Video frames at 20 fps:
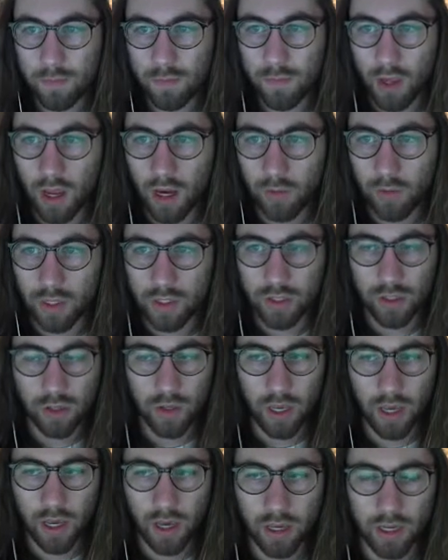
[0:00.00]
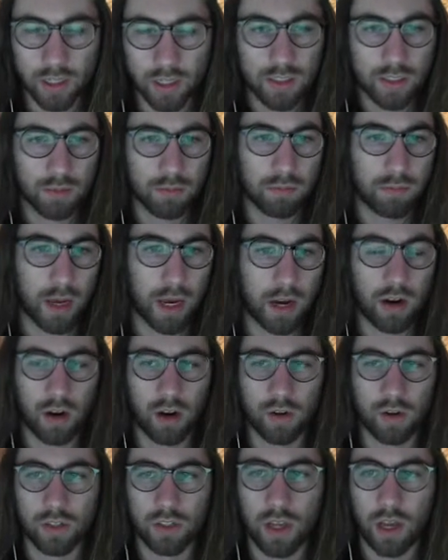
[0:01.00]
Anyway, so yeah, I guess some
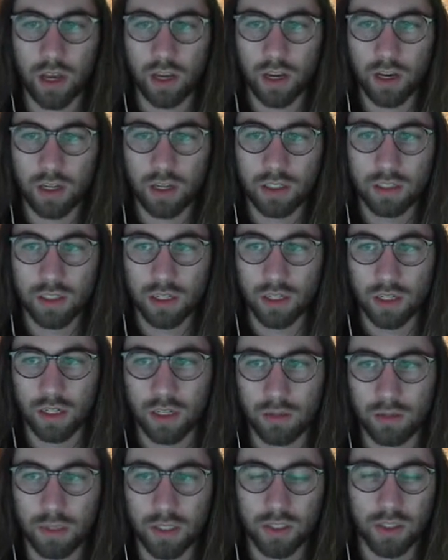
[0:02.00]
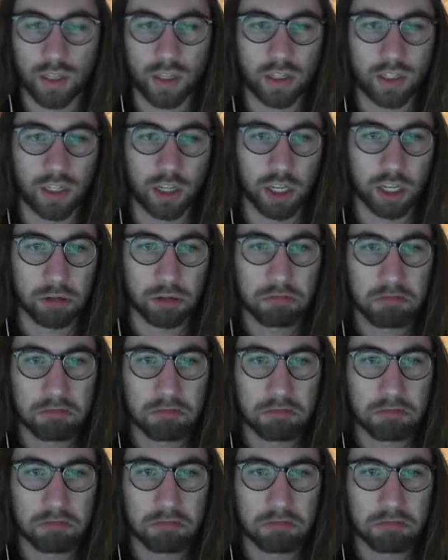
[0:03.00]
background. I got basically a ticket.